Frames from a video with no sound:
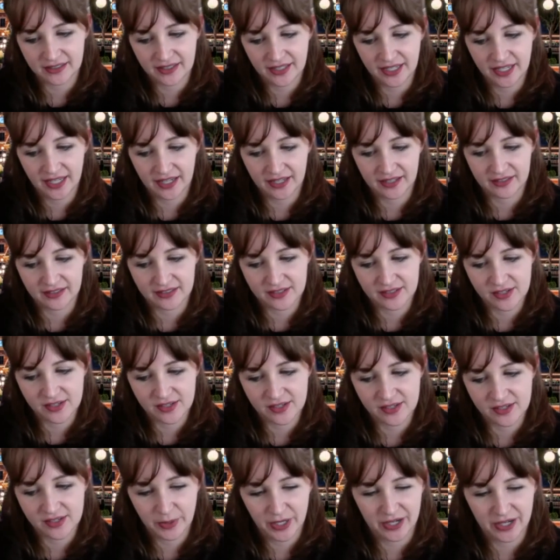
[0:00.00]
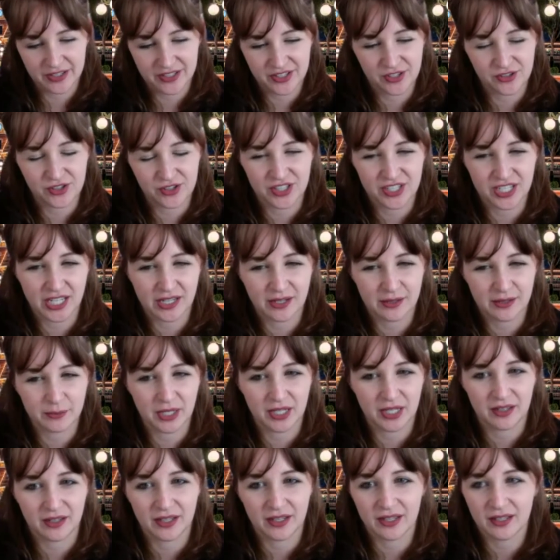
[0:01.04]
And my parents used to take me
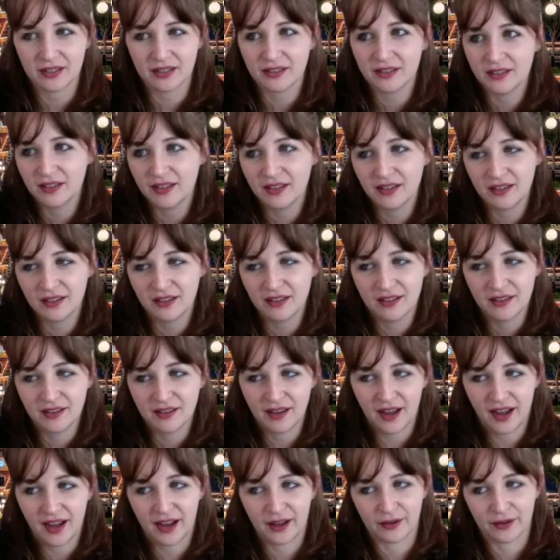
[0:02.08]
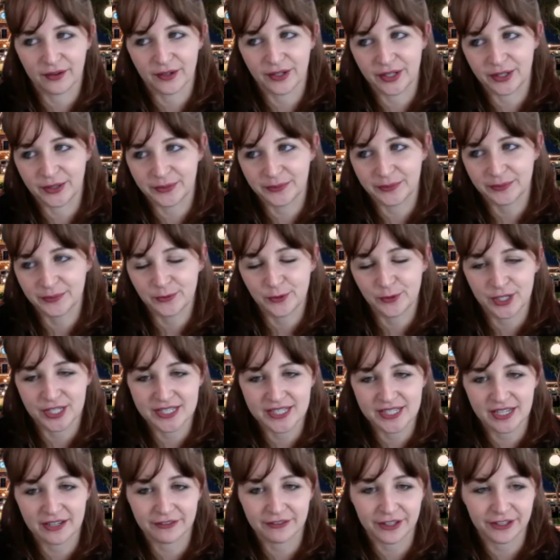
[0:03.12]
like, I don't know, once
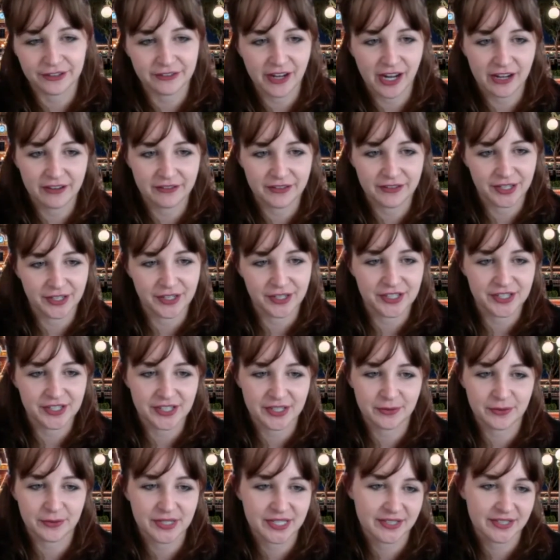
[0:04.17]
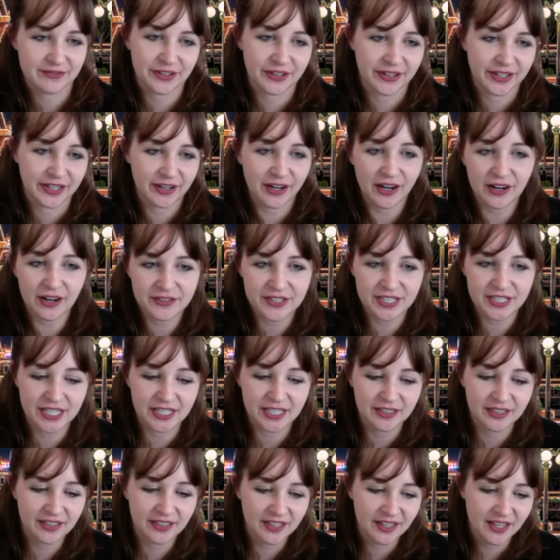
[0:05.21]
every 5 years. That wasn't very often.